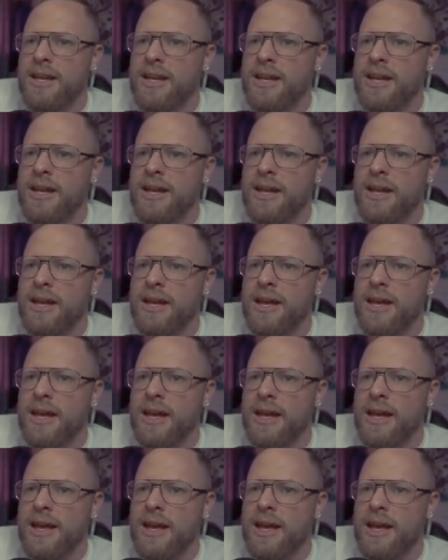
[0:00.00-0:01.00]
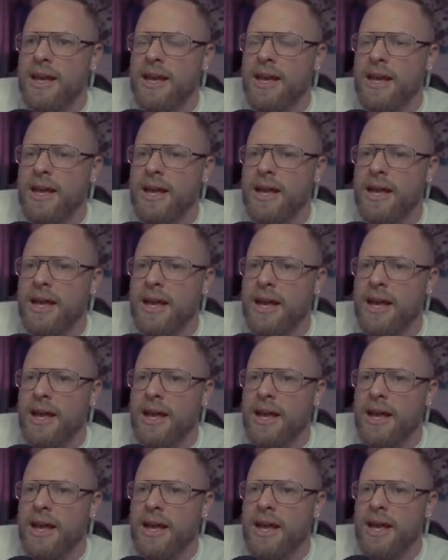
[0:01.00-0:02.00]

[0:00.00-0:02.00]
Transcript: [no speech]